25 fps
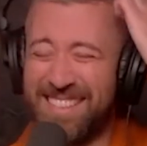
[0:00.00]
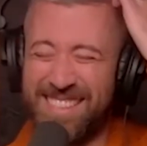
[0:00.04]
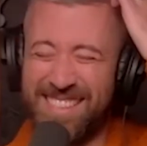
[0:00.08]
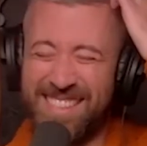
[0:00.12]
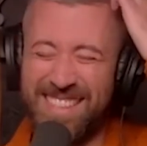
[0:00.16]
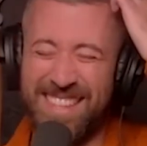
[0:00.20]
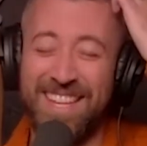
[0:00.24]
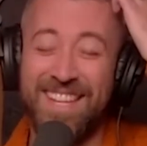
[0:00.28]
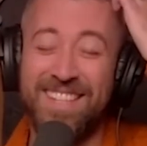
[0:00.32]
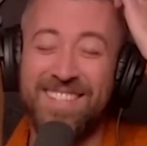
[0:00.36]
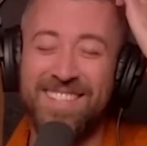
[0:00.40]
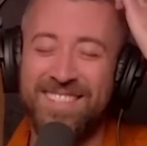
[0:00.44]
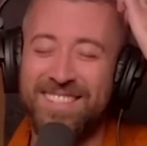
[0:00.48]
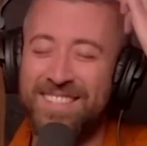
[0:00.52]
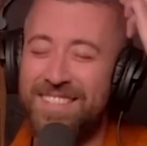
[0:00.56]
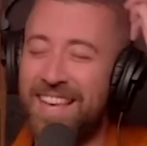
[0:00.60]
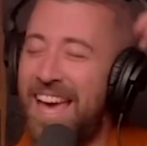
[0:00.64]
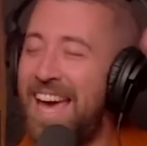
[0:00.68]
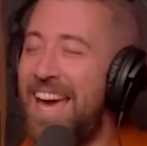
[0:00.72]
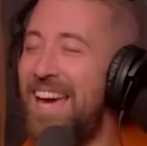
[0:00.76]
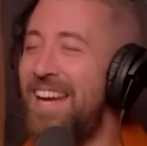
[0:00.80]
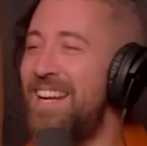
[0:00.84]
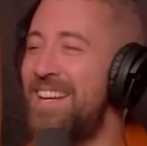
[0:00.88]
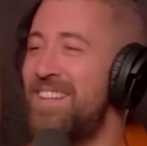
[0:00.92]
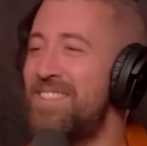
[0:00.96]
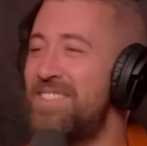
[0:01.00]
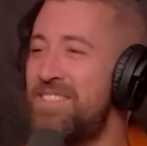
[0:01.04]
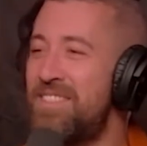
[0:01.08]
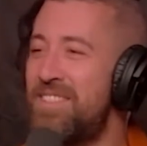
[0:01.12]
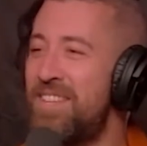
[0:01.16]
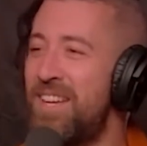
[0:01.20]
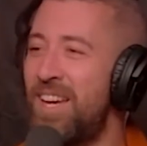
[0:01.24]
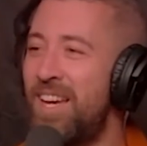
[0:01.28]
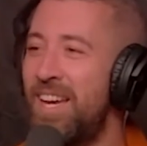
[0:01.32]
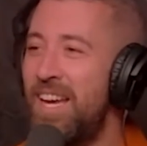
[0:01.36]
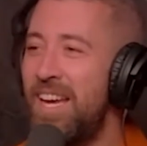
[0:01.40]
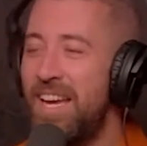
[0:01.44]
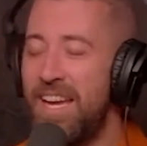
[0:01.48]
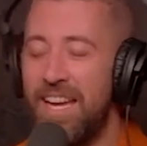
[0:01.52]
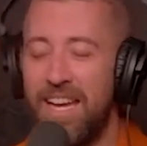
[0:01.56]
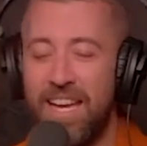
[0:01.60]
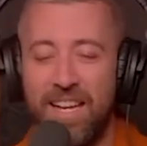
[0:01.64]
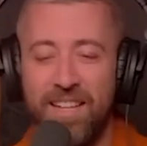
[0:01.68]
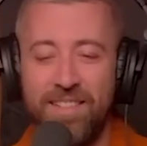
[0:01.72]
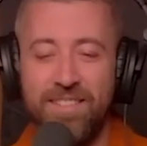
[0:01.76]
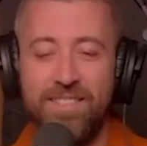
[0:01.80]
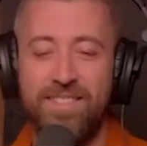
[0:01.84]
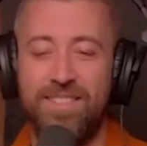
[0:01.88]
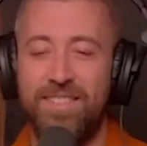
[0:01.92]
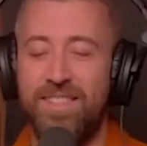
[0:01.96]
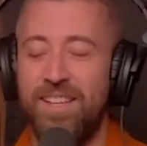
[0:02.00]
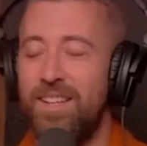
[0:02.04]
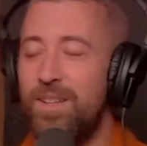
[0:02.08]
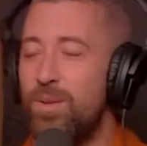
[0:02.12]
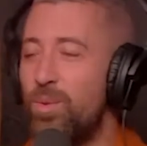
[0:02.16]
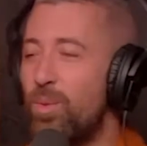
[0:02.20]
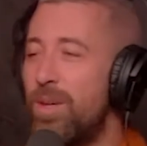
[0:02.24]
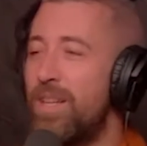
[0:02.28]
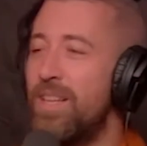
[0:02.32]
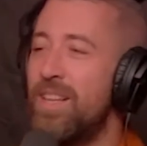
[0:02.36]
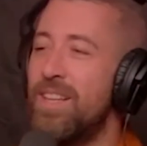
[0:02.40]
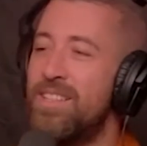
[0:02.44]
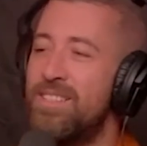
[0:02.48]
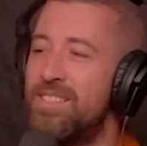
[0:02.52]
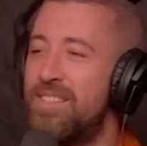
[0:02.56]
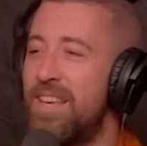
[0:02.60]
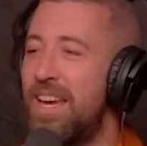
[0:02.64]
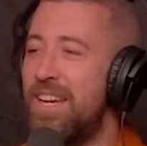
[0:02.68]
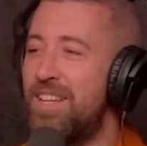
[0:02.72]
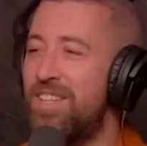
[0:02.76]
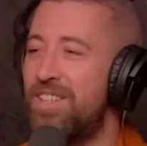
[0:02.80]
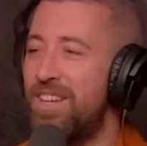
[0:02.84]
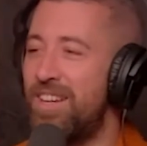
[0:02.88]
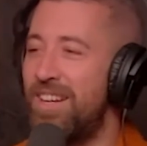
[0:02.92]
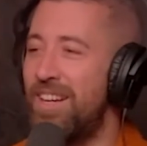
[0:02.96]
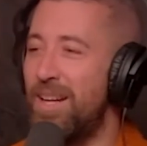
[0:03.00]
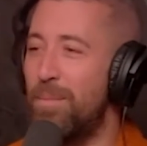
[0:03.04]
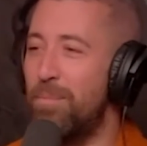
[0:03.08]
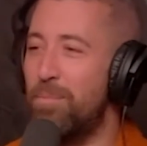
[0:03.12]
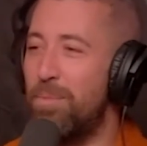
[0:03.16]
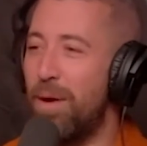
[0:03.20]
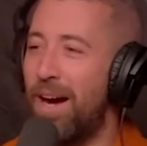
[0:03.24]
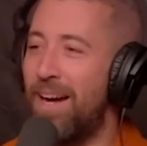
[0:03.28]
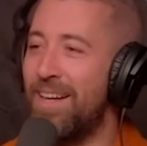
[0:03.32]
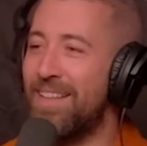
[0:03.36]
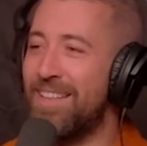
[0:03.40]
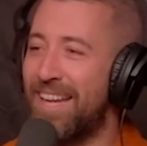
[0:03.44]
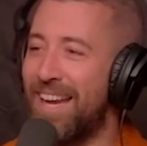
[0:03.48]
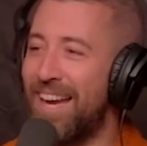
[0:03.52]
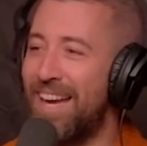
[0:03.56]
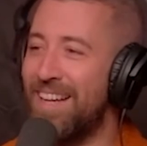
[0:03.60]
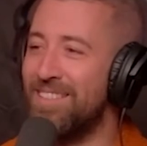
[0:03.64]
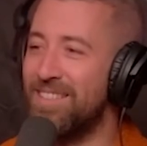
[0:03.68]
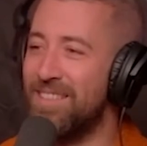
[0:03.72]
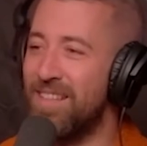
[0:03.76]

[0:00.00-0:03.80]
the saddest instant realization in podcast